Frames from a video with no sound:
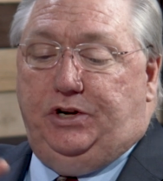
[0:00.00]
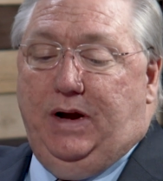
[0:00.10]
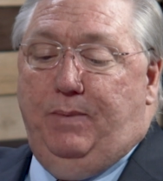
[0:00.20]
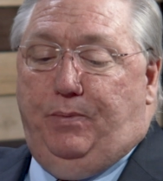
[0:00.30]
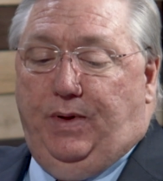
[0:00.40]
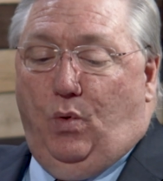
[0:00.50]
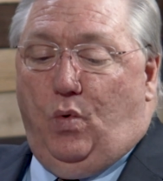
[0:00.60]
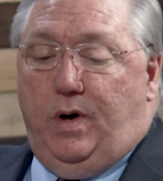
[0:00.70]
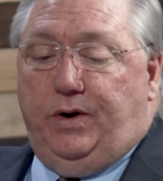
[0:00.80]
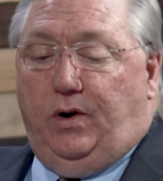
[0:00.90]
sheep that
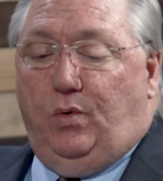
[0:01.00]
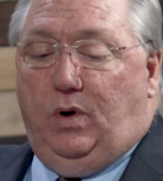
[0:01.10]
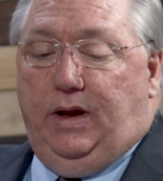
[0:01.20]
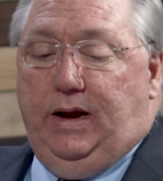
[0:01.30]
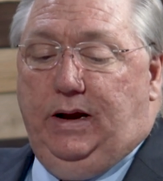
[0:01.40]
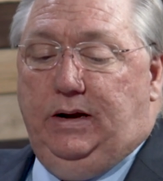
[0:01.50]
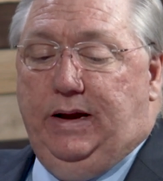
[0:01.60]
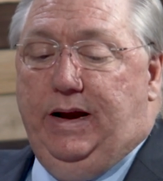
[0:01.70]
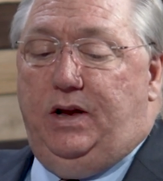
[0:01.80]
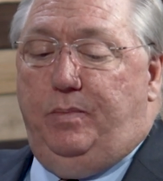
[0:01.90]
wandered away need